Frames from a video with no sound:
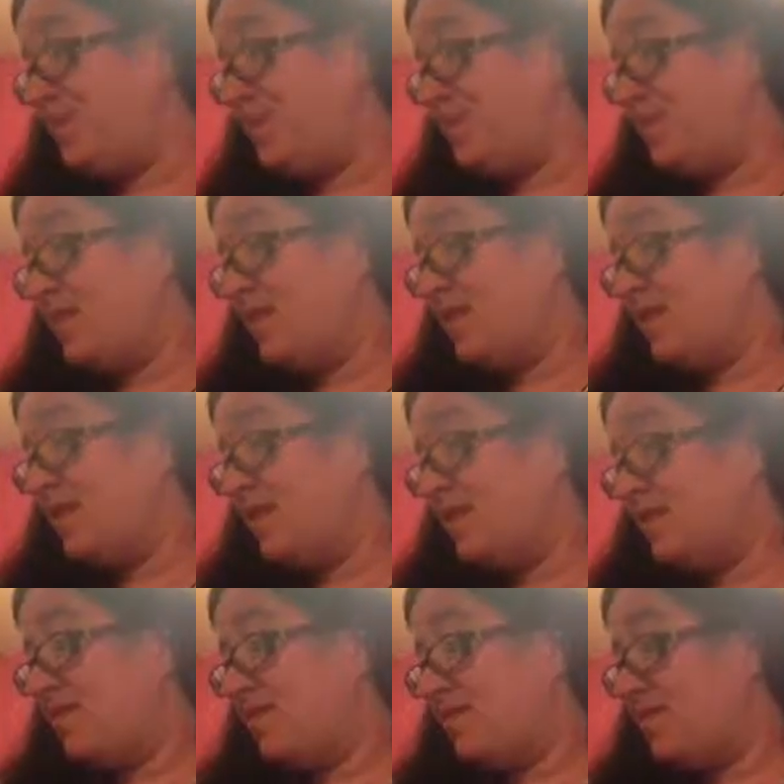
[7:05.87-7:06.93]

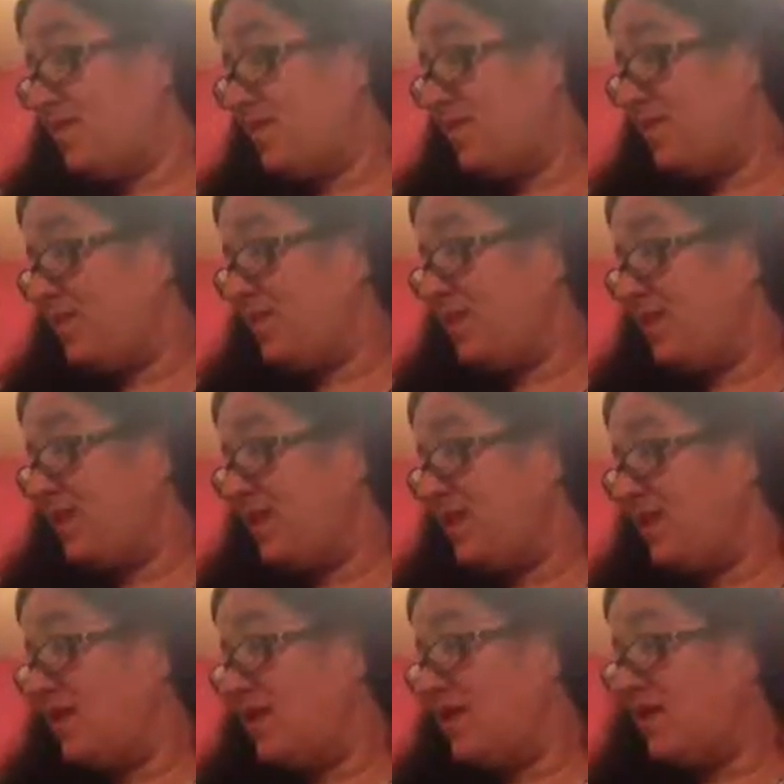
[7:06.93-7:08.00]

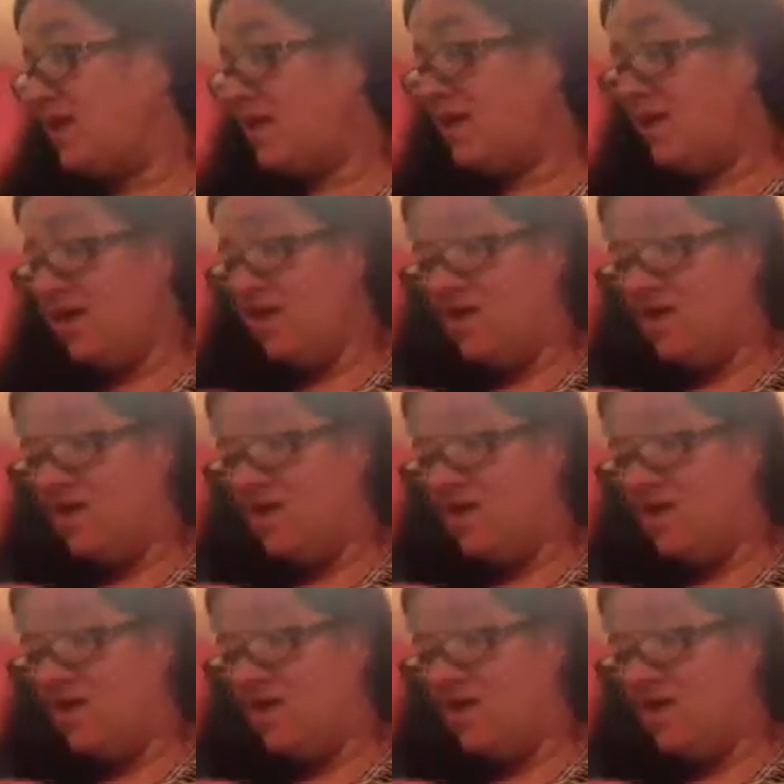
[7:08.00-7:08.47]
No one is speaking in this clip.